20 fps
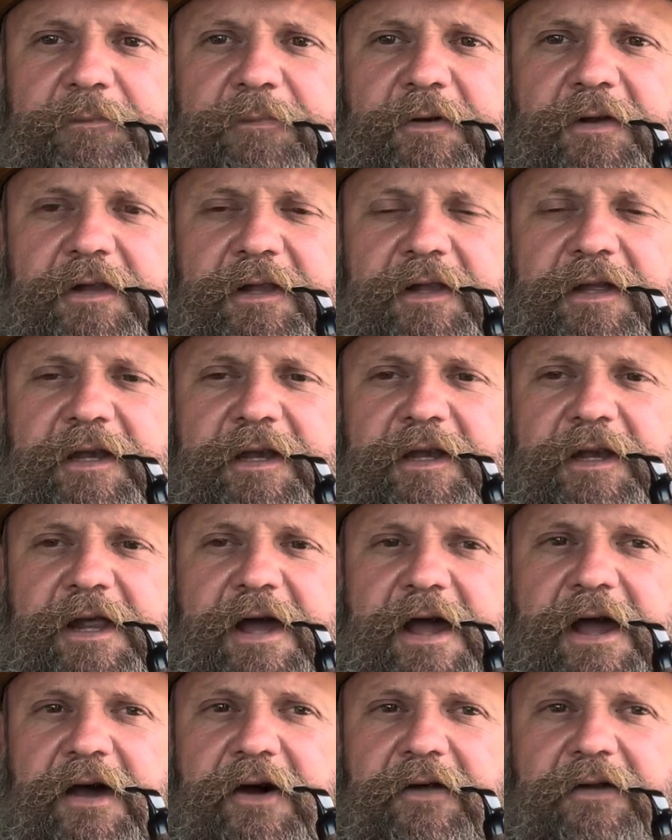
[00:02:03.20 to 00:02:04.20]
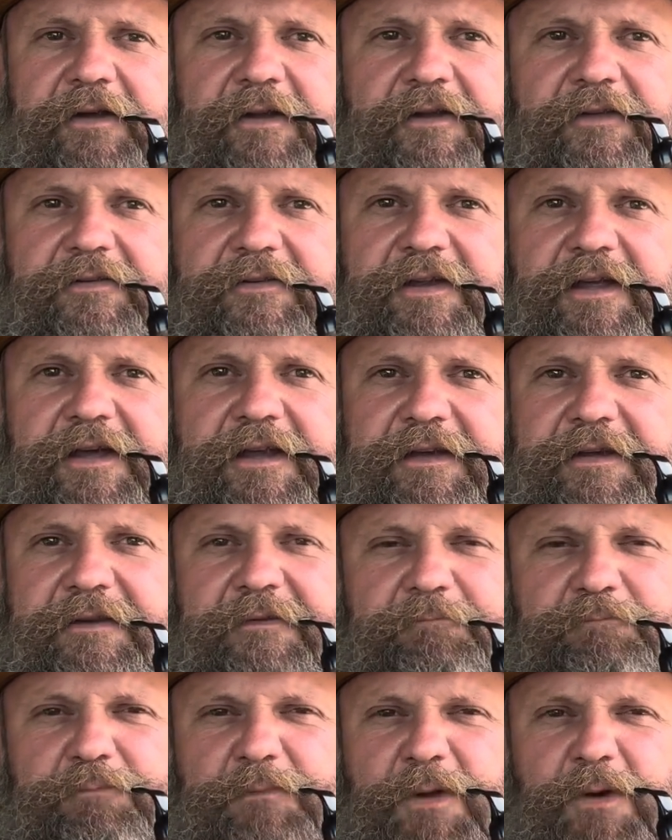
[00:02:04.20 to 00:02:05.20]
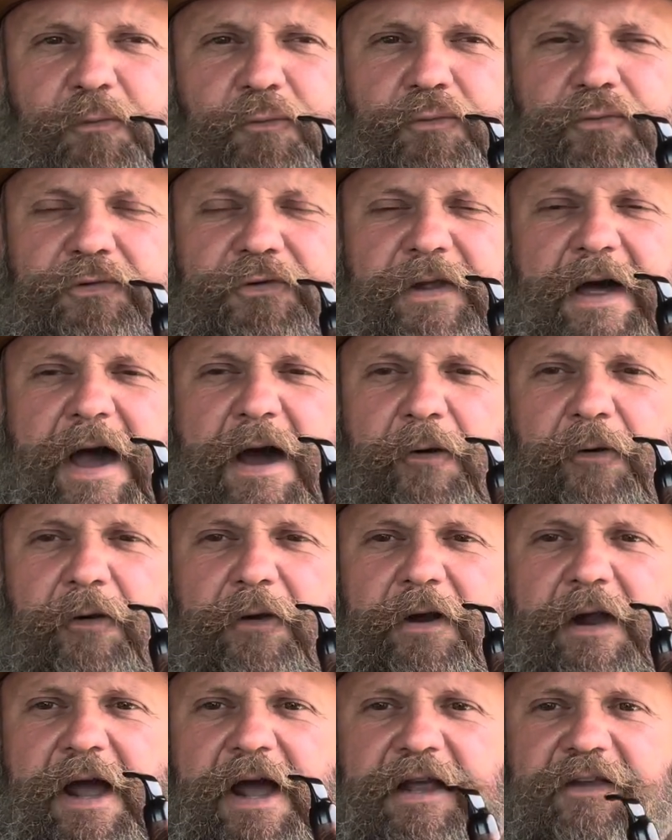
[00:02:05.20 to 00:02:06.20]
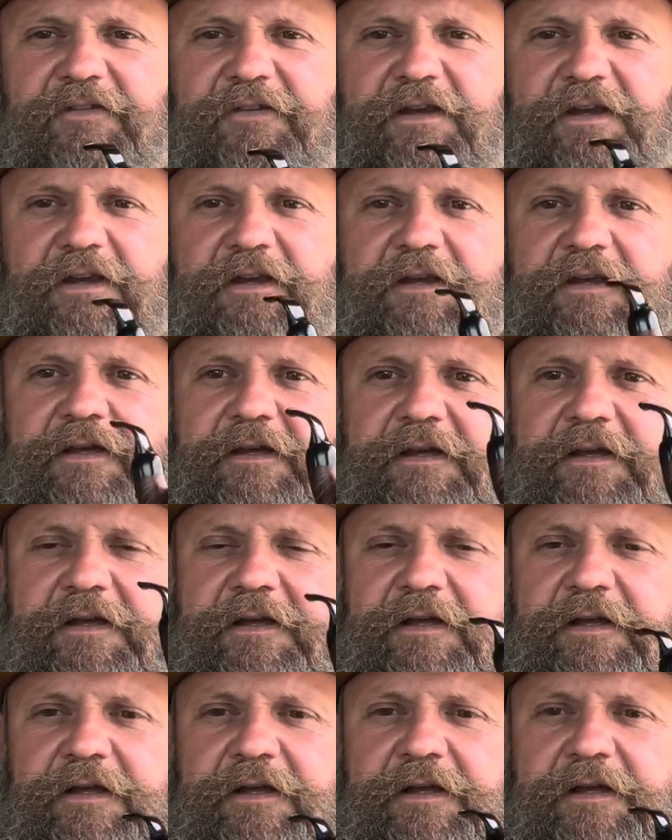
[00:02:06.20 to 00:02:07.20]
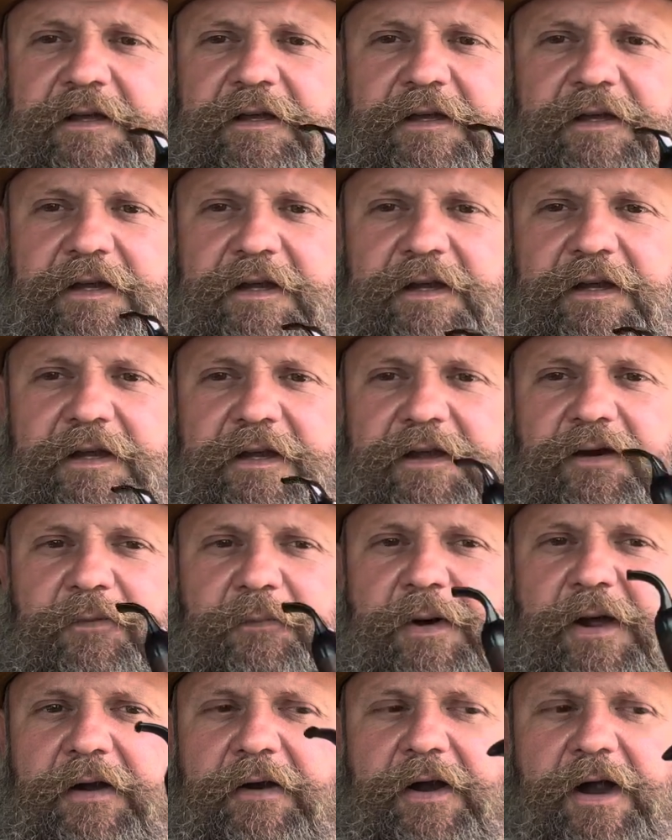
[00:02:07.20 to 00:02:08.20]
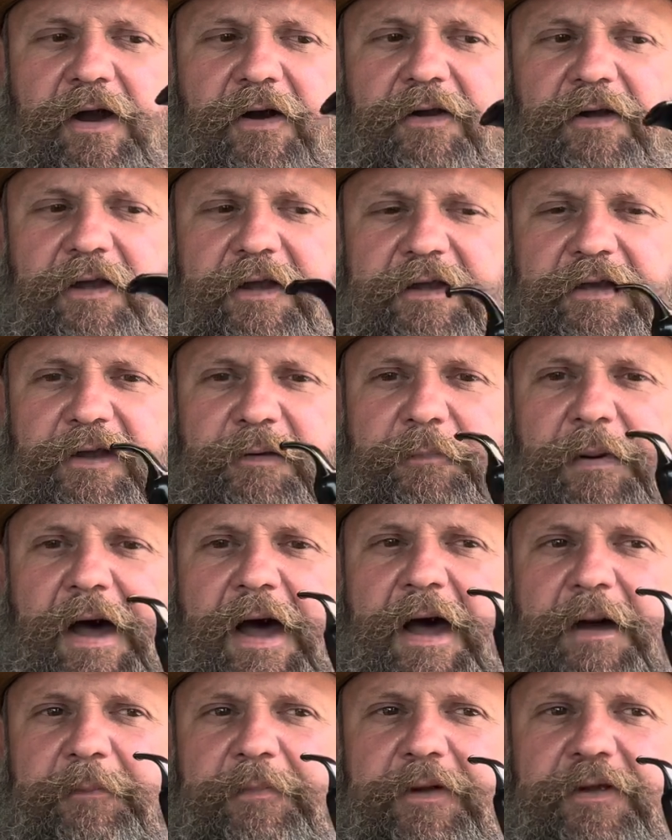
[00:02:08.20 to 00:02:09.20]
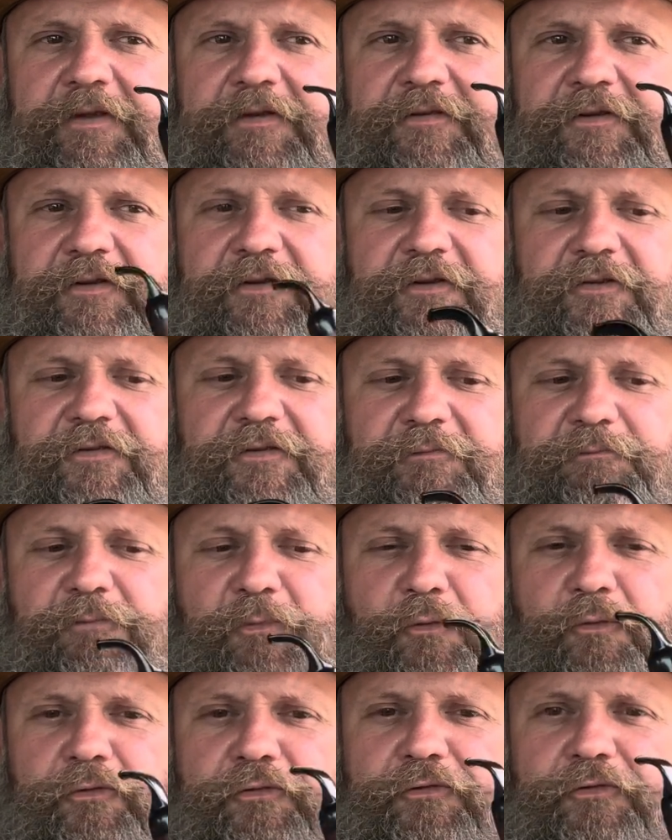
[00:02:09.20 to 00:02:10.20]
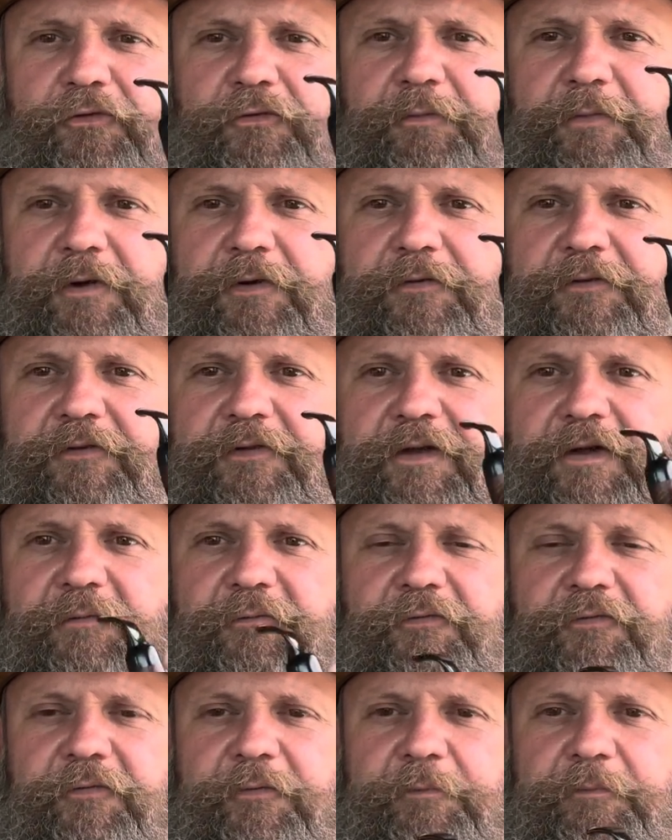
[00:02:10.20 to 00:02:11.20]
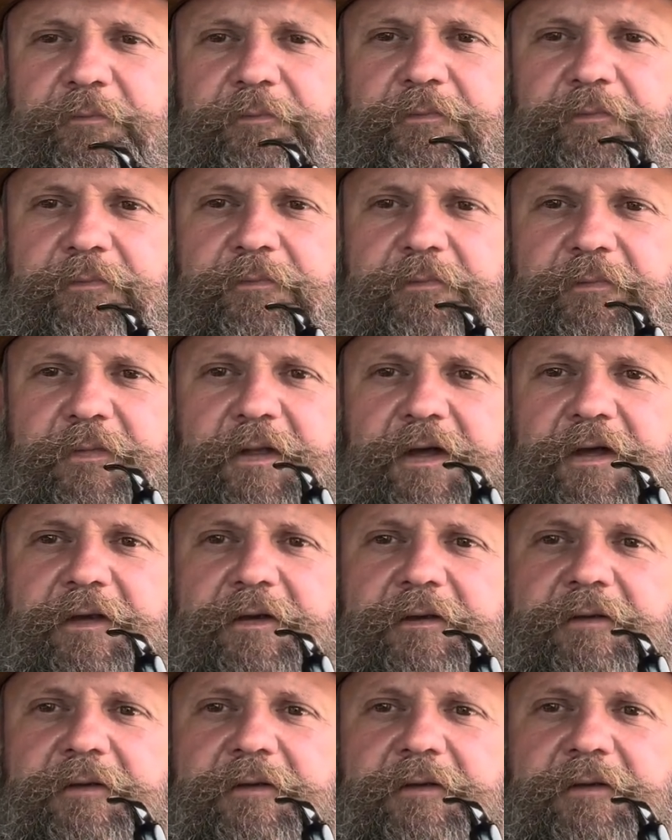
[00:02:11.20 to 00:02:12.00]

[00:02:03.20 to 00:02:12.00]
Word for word: and clean it out. It's getting old sour, nasty, and it don't matter how clean your pipe is, it just moisture builds up from that